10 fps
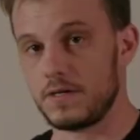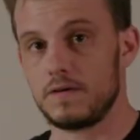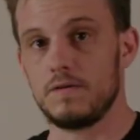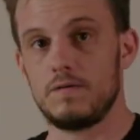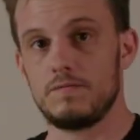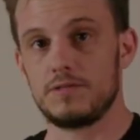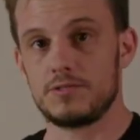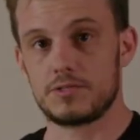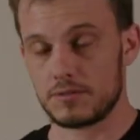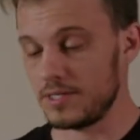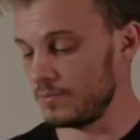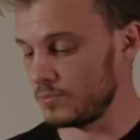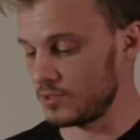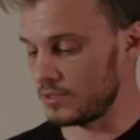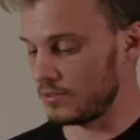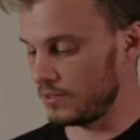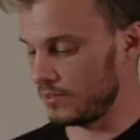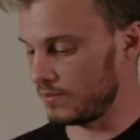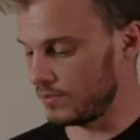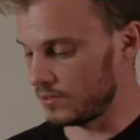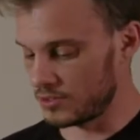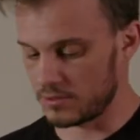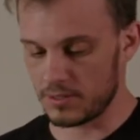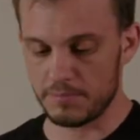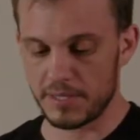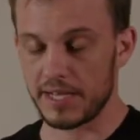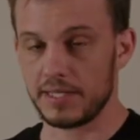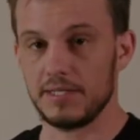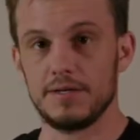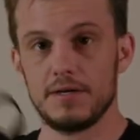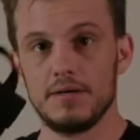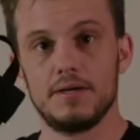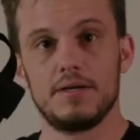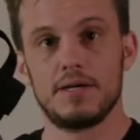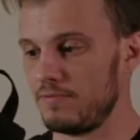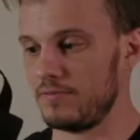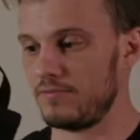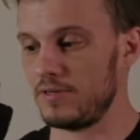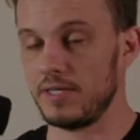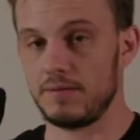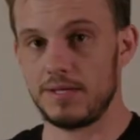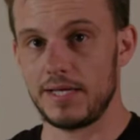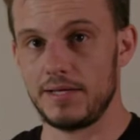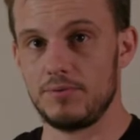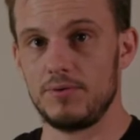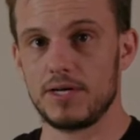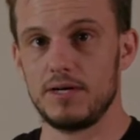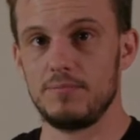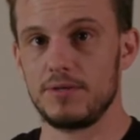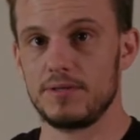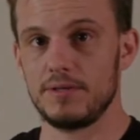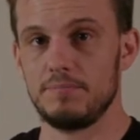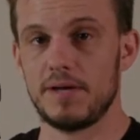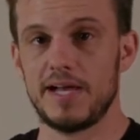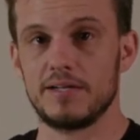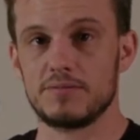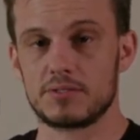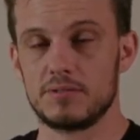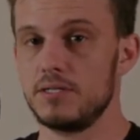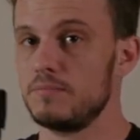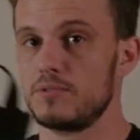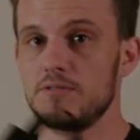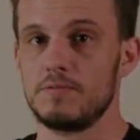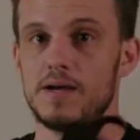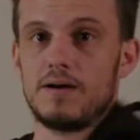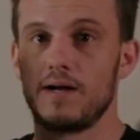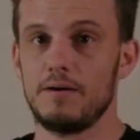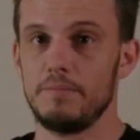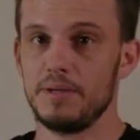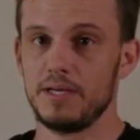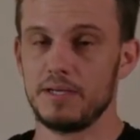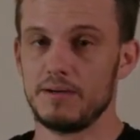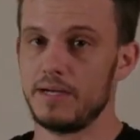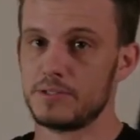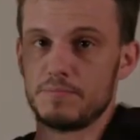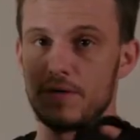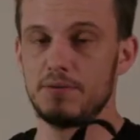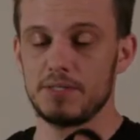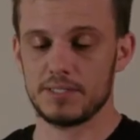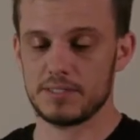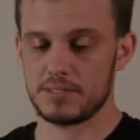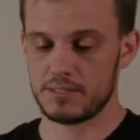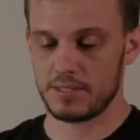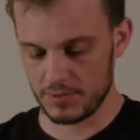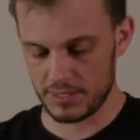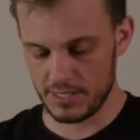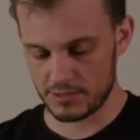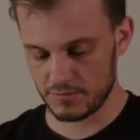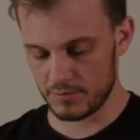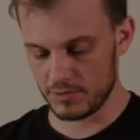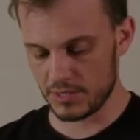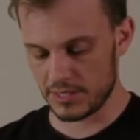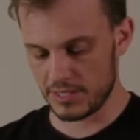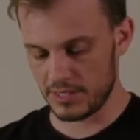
going to go over scrims. So you have your scrim bag here. Every Fresnel light will come with a bag of scrims, no matter how big or how small it is. With each of them, you're going to